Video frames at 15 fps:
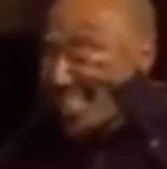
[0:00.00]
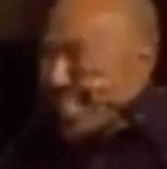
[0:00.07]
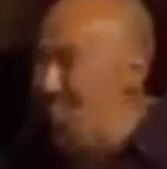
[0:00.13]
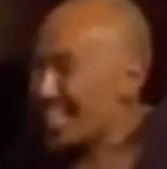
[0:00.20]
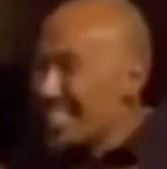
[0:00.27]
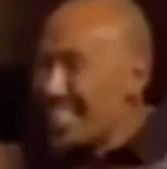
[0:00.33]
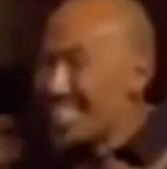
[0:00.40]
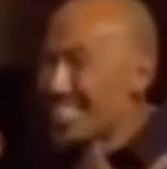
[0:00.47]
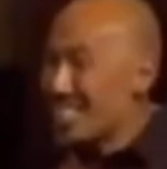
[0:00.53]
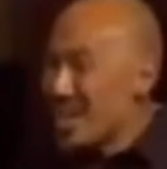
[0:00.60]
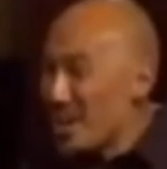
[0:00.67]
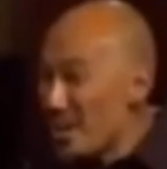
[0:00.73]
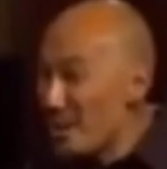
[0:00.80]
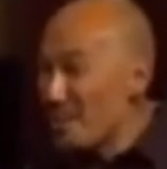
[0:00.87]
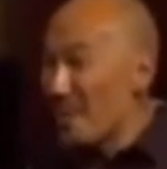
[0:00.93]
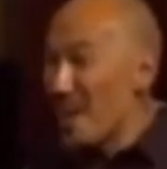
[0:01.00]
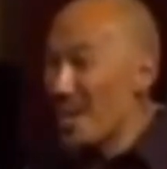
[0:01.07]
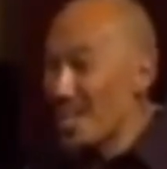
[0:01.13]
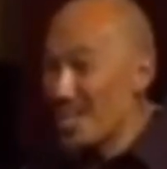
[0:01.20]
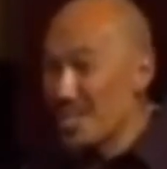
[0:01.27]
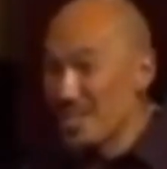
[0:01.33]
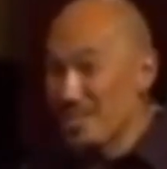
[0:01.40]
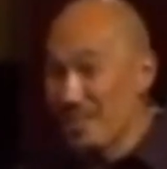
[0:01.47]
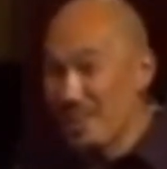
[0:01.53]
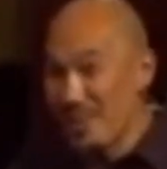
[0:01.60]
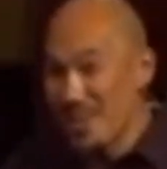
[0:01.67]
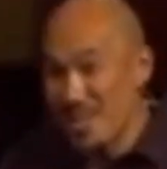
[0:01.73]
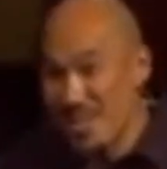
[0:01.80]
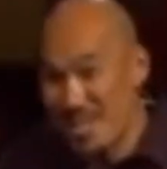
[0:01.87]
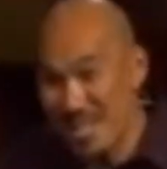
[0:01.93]
and as terrified as you
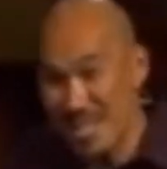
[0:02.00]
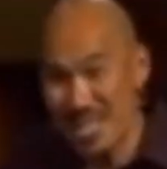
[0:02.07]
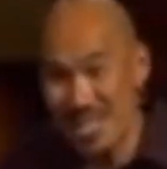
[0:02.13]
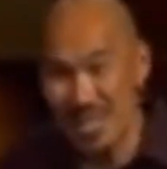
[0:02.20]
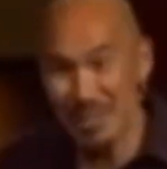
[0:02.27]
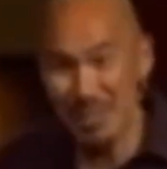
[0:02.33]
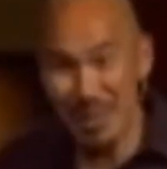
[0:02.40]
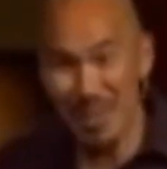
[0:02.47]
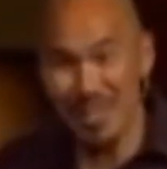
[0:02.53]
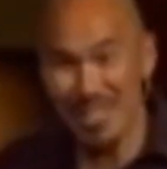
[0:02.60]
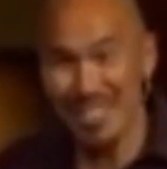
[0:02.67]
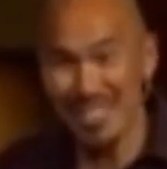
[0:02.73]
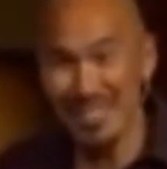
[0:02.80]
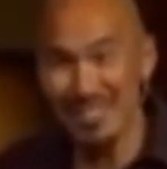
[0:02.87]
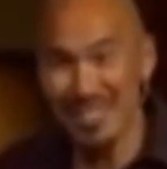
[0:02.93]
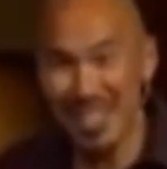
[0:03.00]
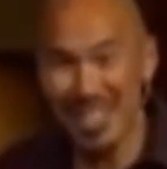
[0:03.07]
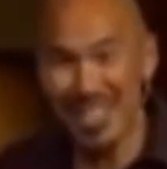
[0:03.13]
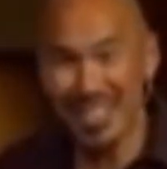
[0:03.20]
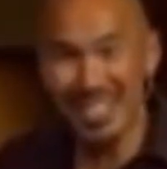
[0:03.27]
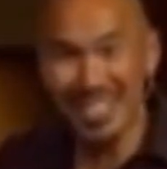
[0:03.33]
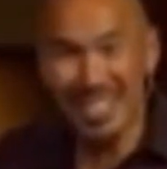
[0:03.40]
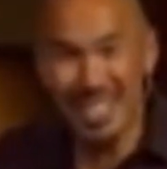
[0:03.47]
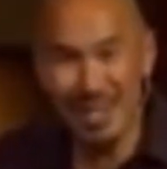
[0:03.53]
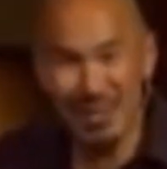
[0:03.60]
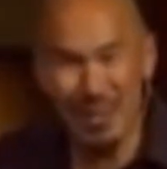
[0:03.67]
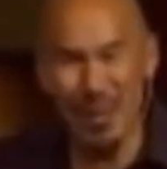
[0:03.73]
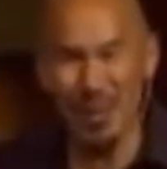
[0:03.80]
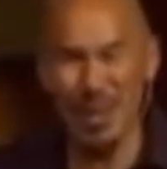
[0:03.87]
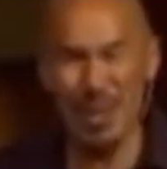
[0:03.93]
were, you sensed the presence of God, and you just
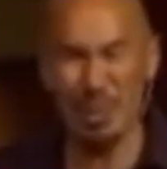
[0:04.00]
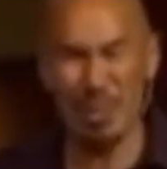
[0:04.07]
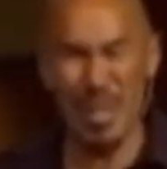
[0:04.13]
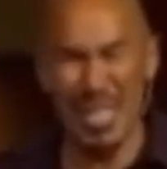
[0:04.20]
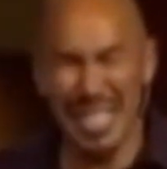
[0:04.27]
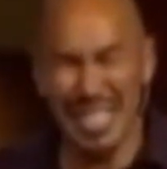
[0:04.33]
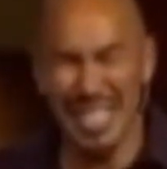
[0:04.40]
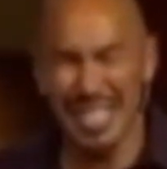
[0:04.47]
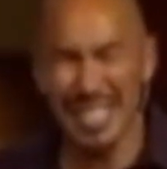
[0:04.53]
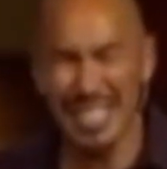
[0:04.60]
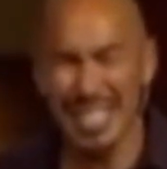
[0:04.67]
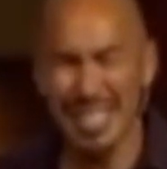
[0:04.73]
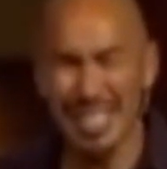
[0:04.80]
felt this peace